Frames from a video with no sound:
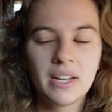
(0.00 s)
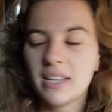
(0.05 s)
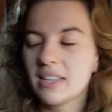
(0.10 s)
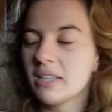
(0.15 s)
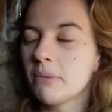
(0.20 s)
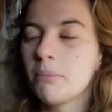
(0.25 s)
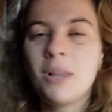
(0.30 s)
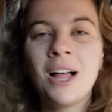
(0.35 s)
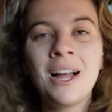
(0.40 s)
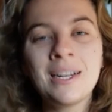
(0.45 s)

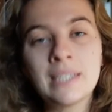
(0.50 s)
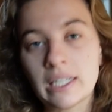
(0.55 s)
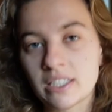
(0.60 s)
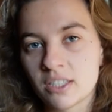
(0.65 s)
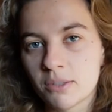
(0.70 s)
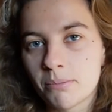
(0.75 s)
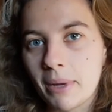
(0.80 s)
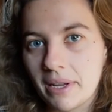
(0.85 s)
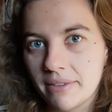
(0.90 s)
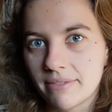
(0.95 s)
The plot
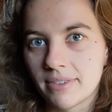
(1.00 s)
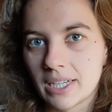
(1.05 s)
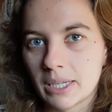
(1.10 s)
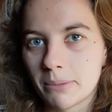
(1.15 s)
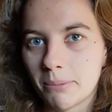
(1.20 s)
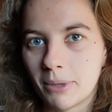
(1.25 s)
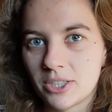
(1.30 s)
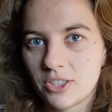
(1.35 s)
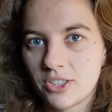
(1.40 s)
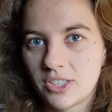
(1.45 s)
doesn't make very
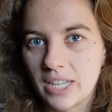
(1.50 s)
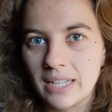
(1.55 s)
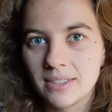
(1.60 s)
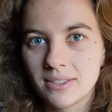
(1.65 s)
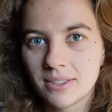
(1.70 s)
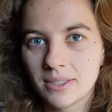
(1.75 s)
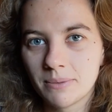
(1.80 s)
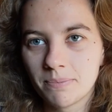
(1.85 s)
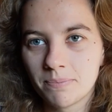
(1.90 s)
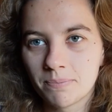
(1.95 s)
much
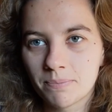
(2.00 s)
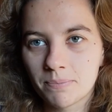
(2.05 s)
sense.